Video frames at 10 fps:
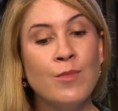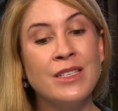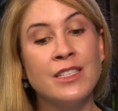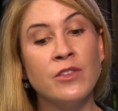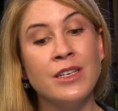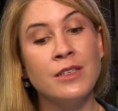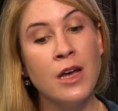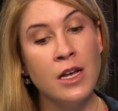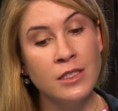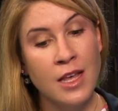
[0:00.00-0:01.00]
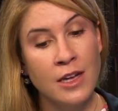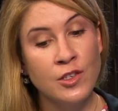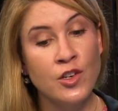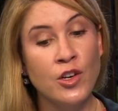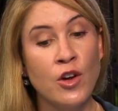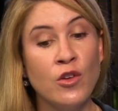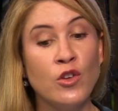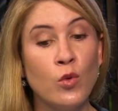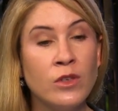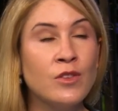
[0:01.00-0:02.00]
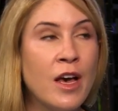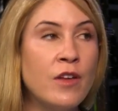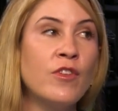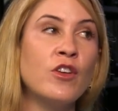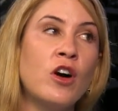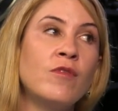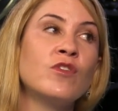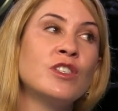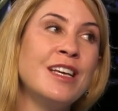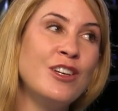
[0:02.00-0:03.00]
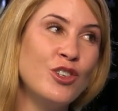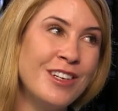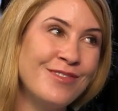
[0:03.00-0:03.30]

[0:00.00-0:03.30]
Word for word: but Siri does that to denote your side of the conversation. It's